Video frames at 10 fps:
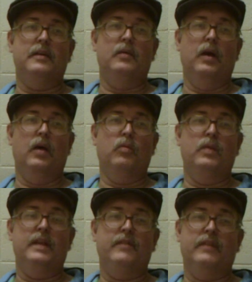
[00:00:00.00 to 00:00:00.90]

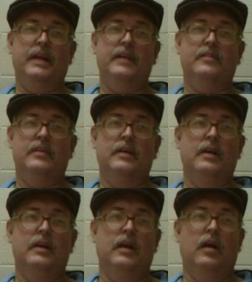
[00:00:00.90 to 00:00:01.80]
Woodley Flames
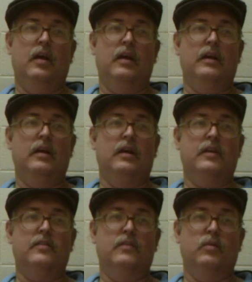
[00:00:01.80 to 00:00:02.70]
on
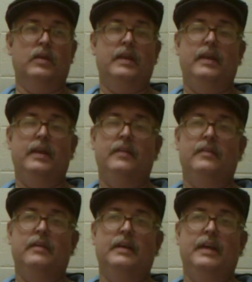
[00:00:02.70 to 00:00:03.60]
August the 14th,
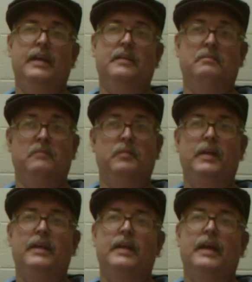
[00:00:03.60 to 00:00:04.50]
again, I'm
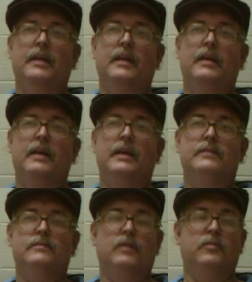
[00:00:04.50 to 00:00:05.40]
repeating that,
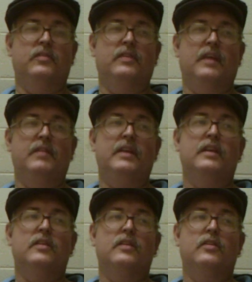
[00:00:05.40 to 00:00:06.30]
from 7
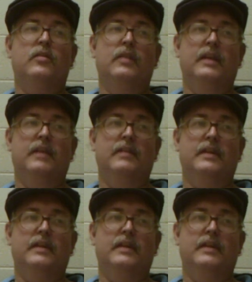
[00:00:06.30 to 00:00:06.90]
to 11.